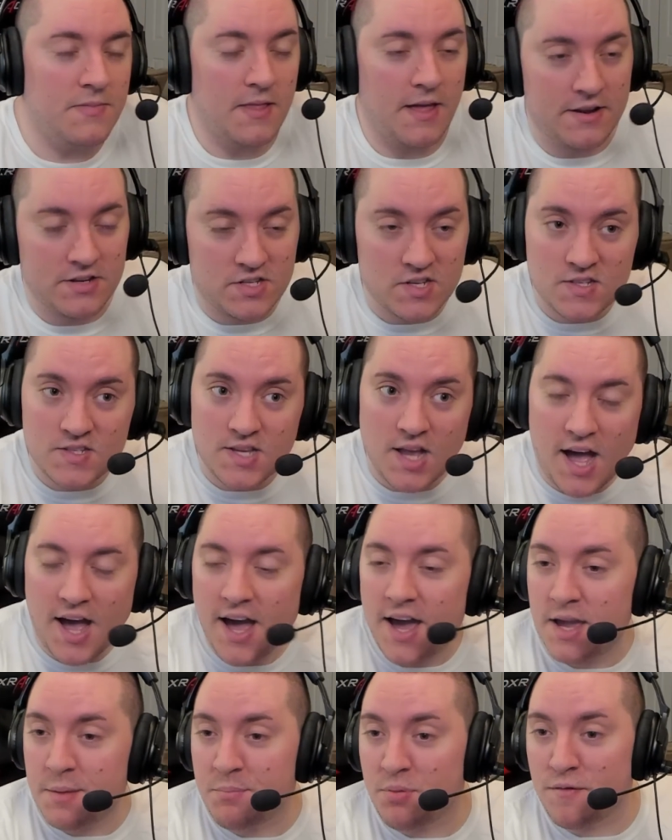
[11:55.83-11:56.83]
I just
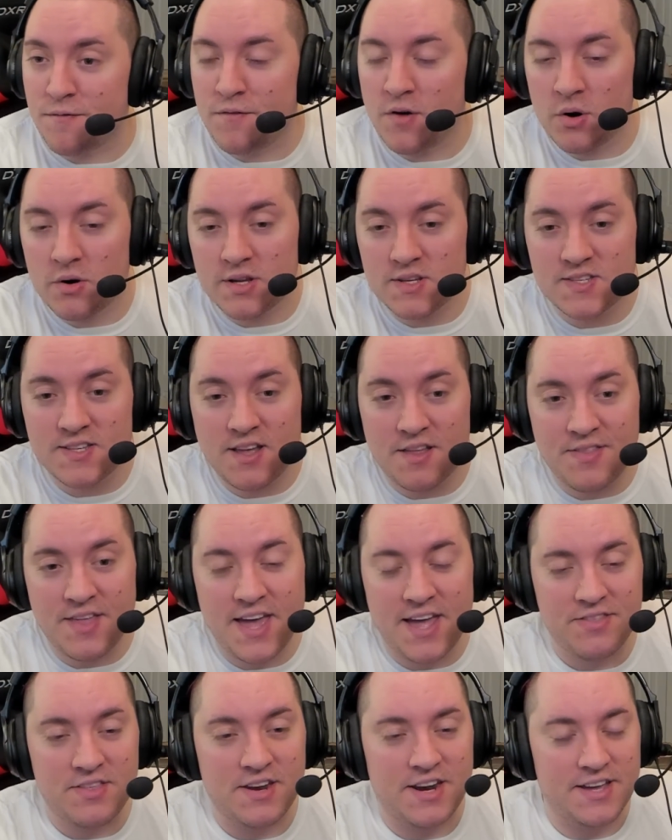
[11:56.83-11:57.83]
hyper focused on
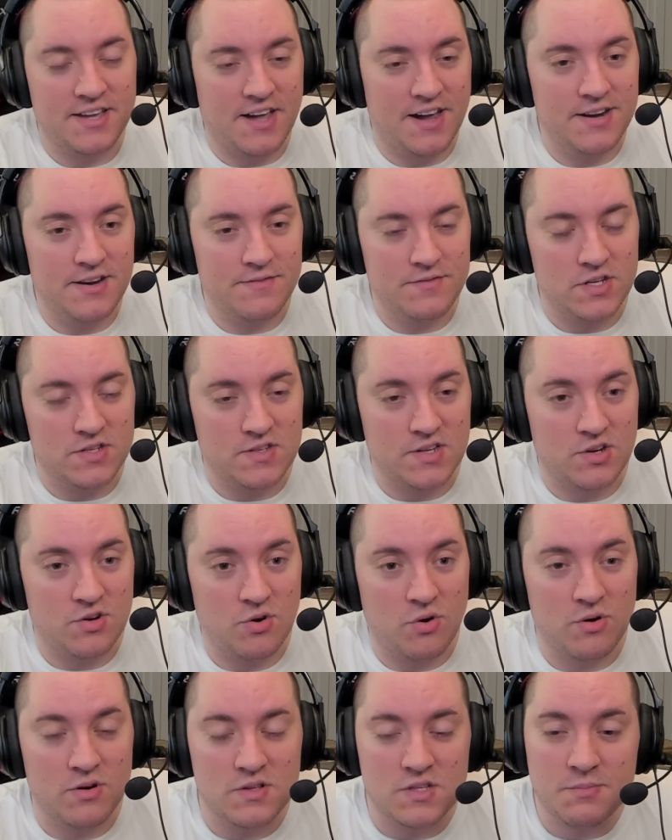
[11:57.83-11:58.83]
that I kind of just
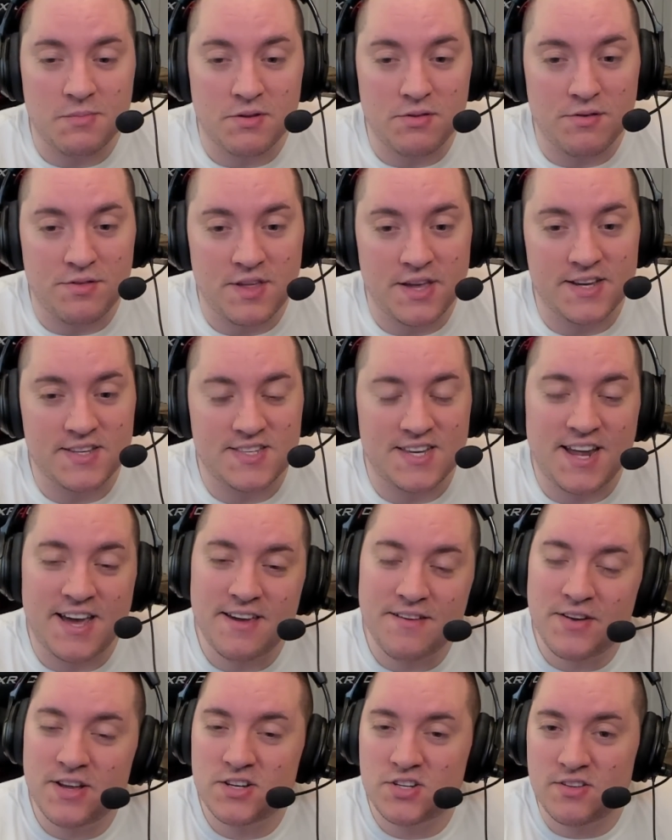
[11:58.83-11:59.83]
ignored some other things. And I
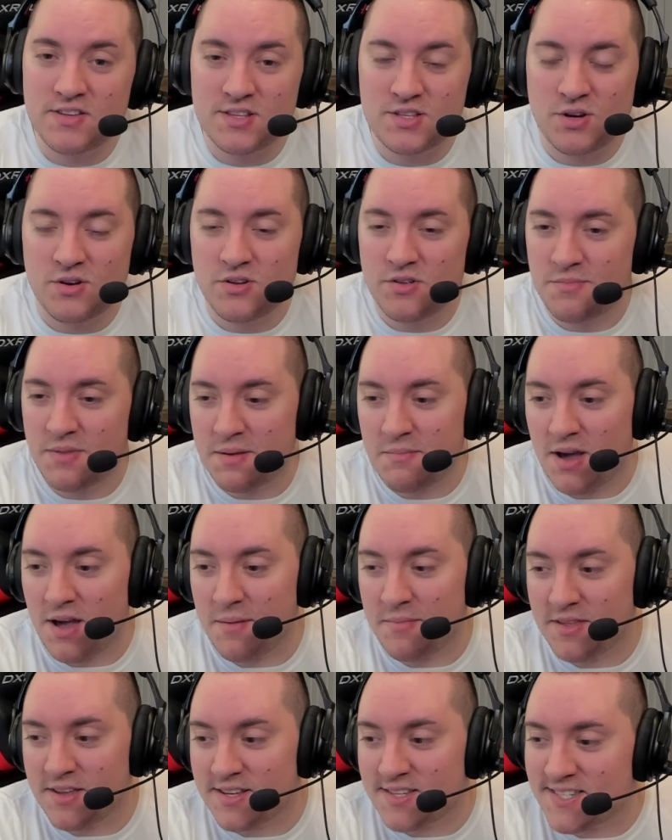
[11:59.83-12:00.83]
eventually told my
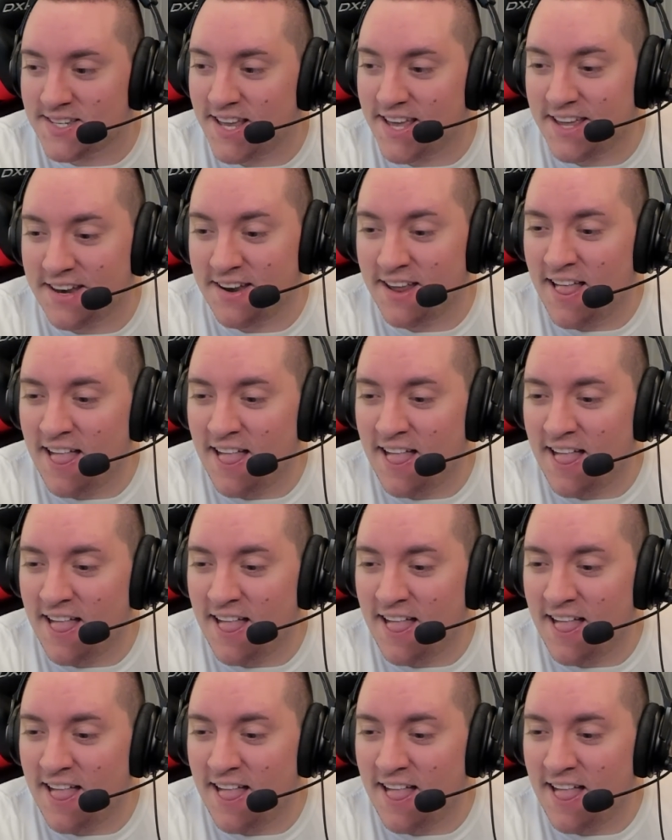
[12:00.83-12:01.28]
mom this, and